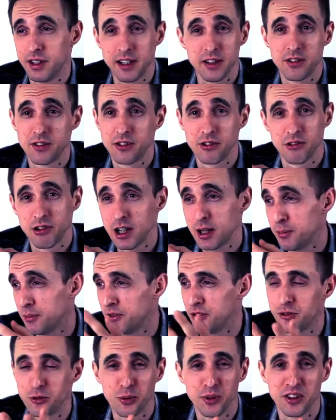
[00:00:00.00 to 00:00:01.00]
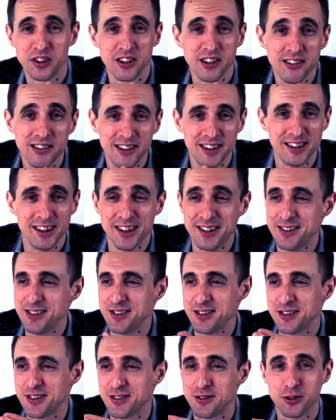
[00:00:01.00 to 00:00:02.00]
Instagram and Twitter and
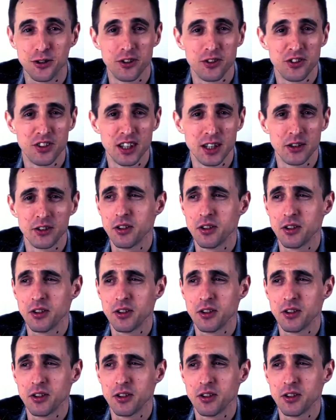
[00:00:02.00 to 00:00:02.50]
just sort of see,